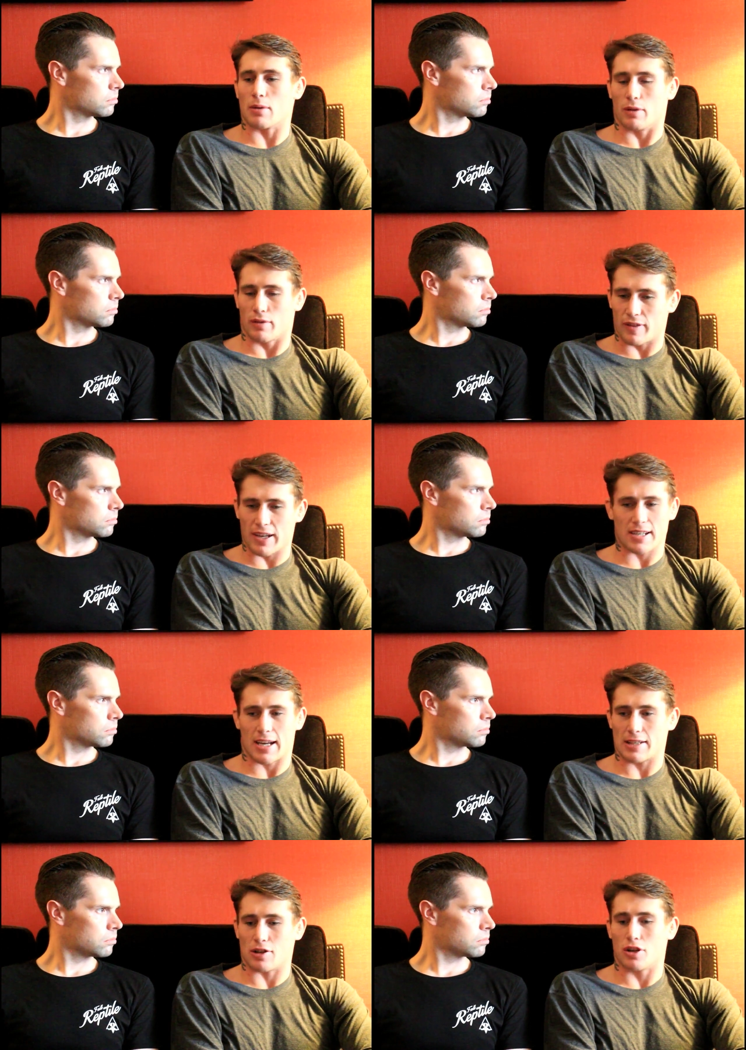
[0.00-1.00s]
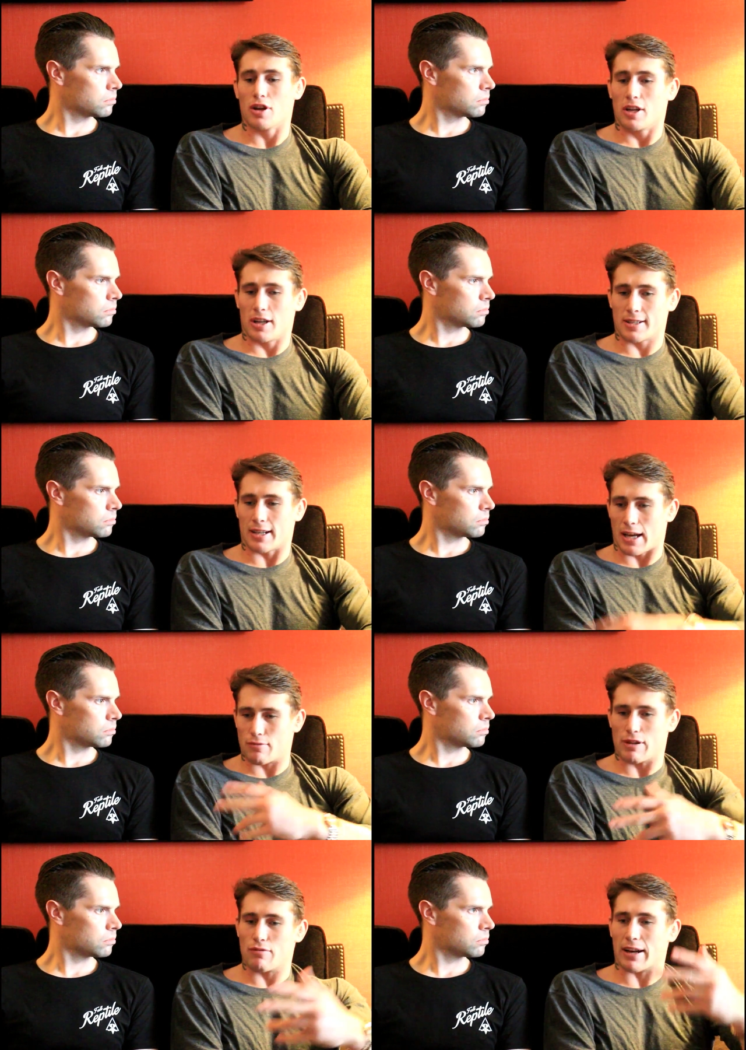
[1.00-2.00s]
Speaker 1: I will face it head on until I
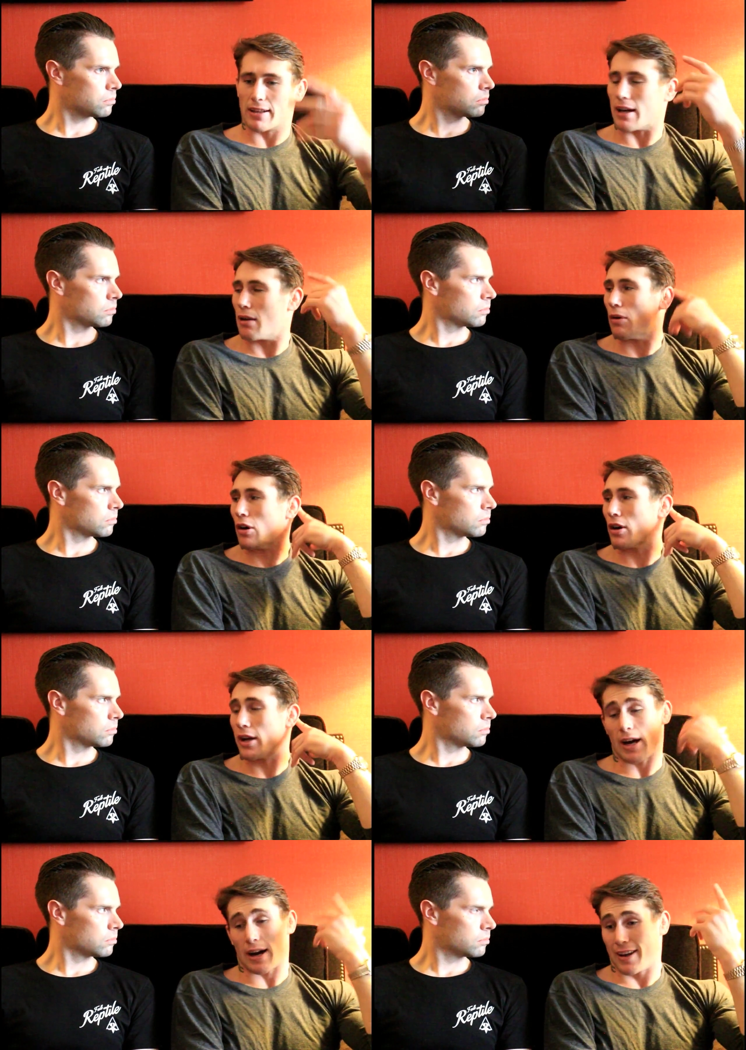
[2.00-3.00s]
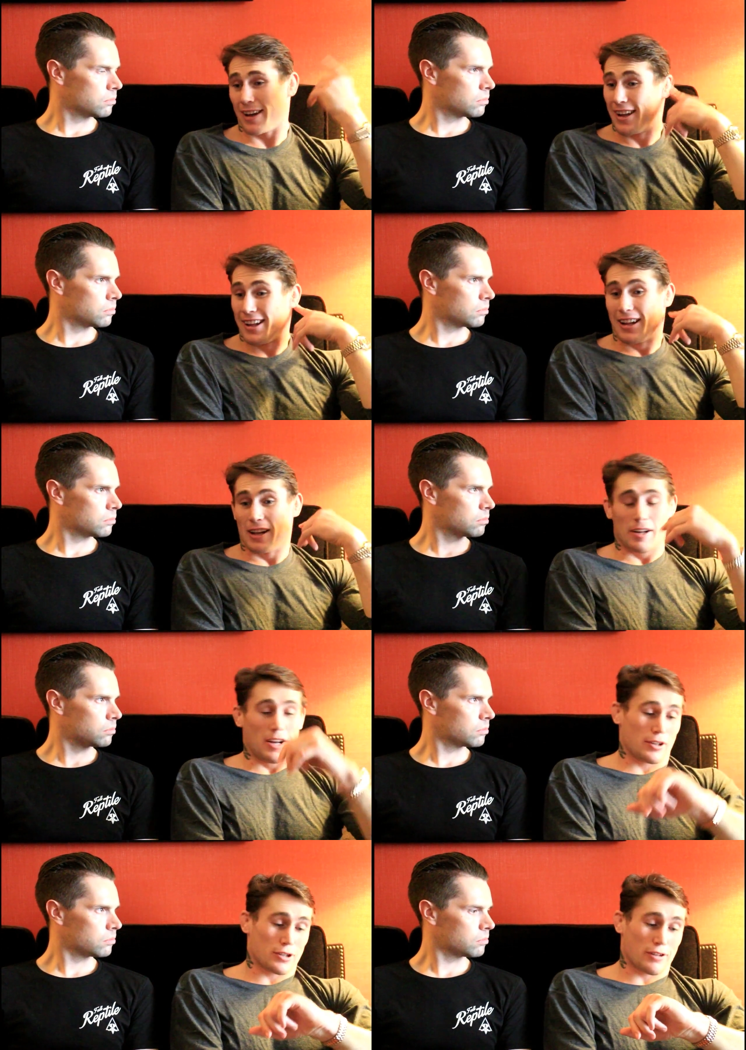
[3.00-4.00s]
rewrite that wrong. And, and uh,
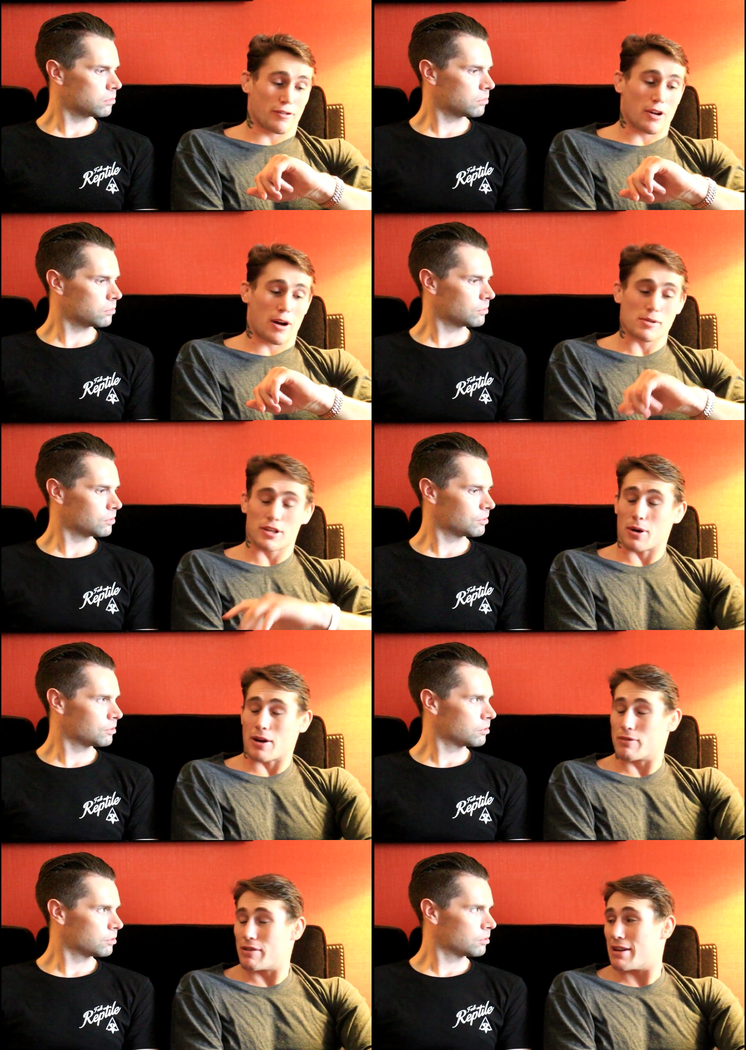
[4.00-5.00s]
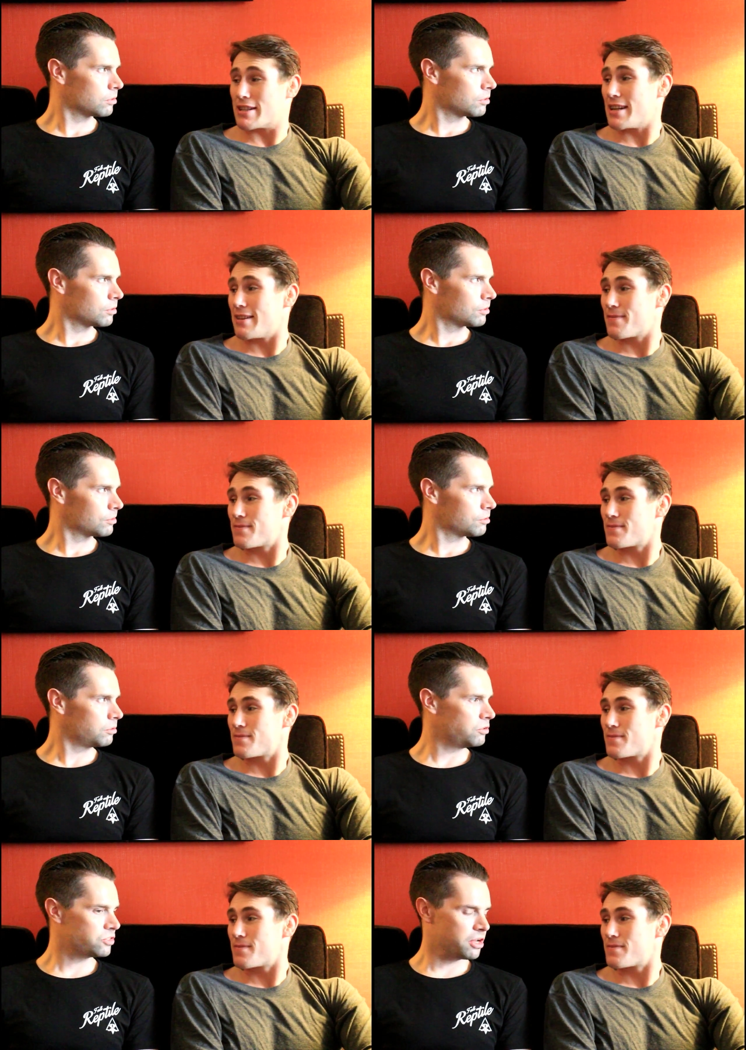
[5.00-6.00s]
just a few hours ago, I rewrote it.
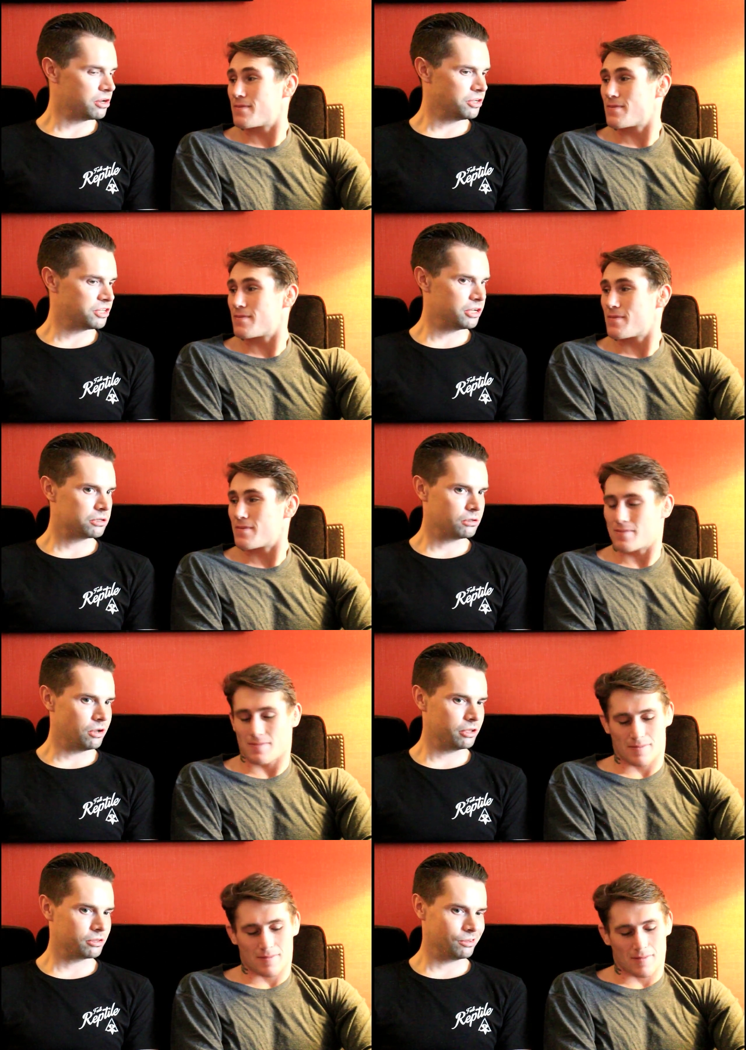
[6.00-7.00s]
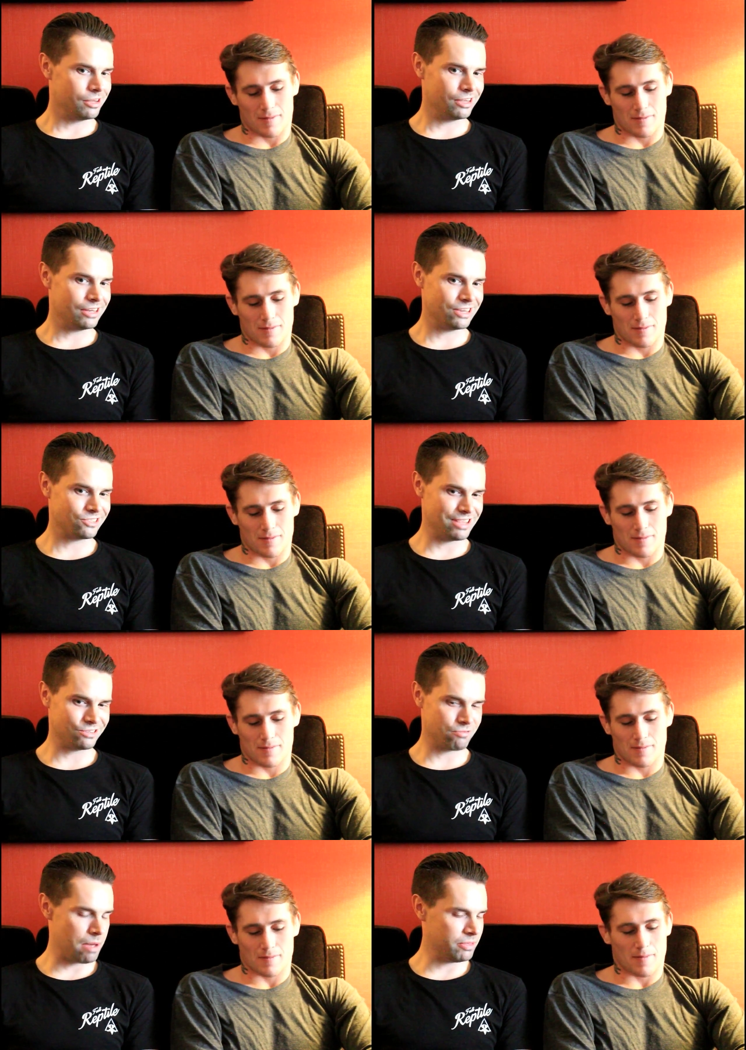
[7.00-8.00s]
Speaker 2: You certainly did. Like, let, let's
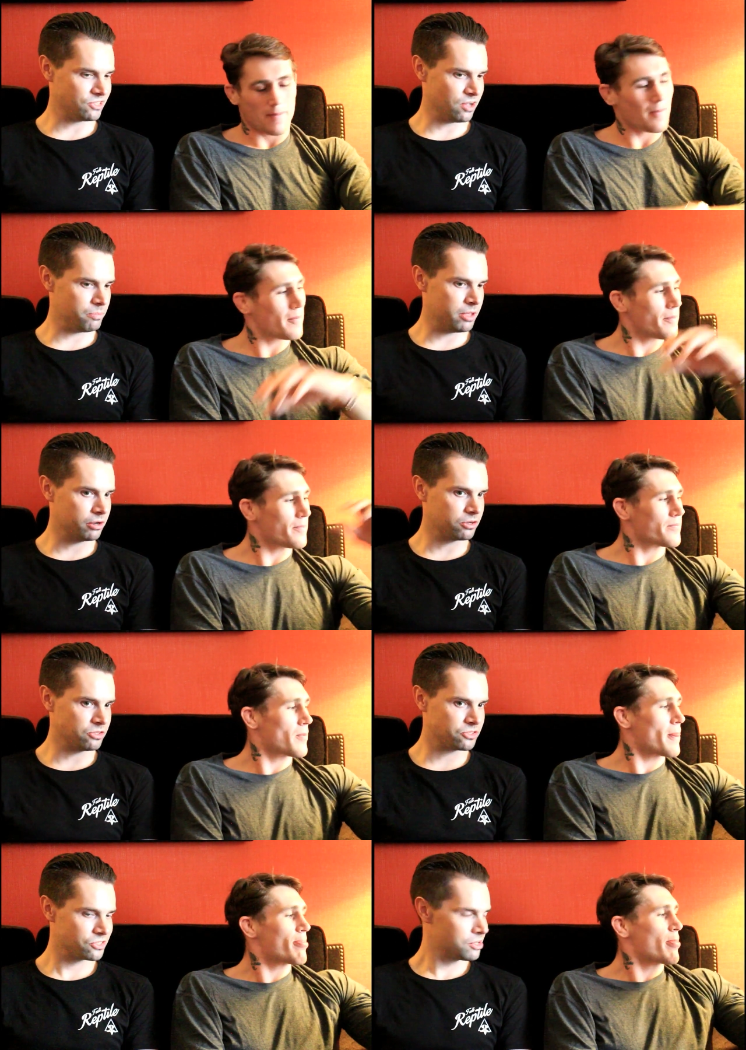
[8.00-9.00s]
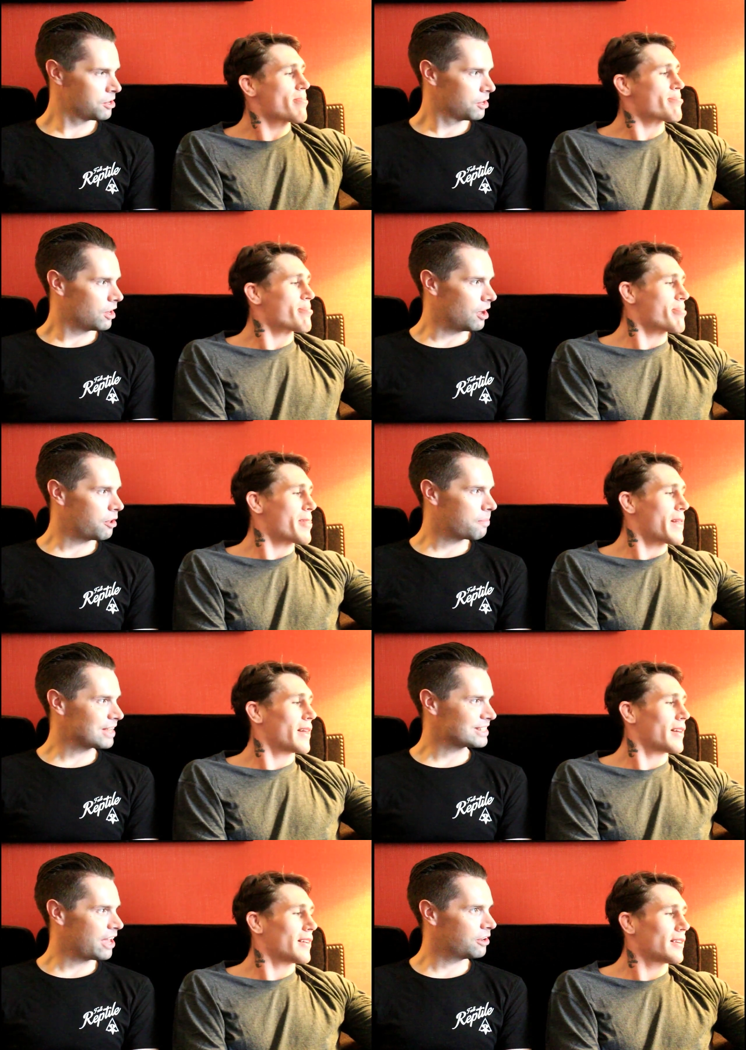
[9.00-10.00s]
let's wrap this up then, because uh, you're
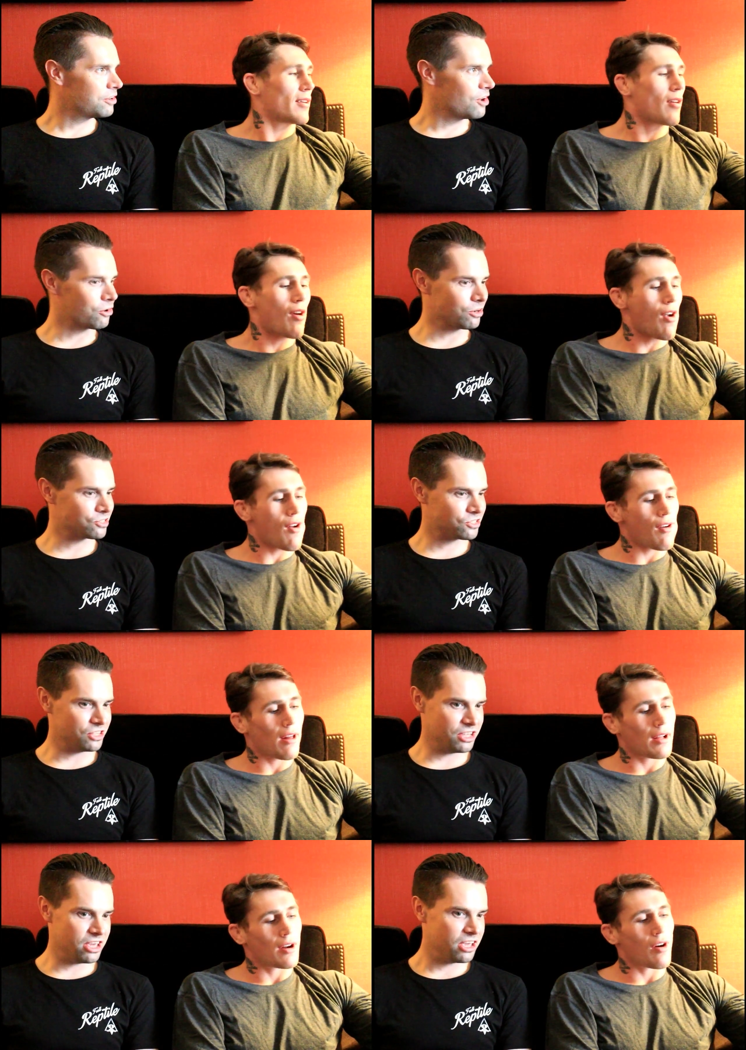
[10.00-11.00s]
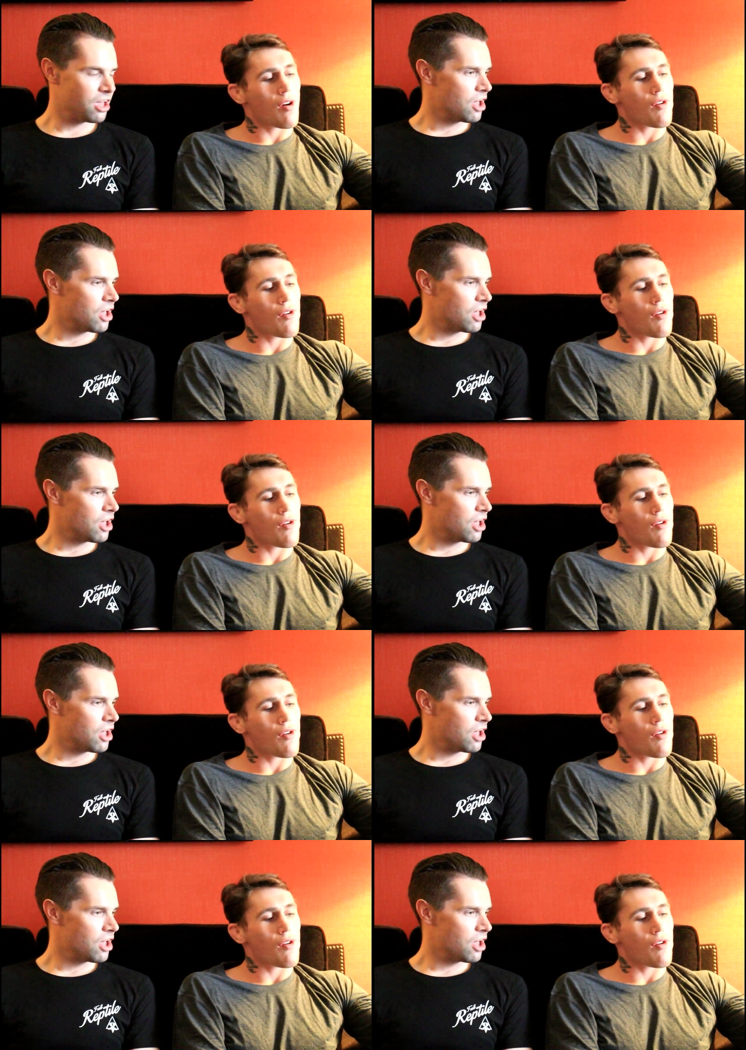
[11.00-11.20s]
about to head across to the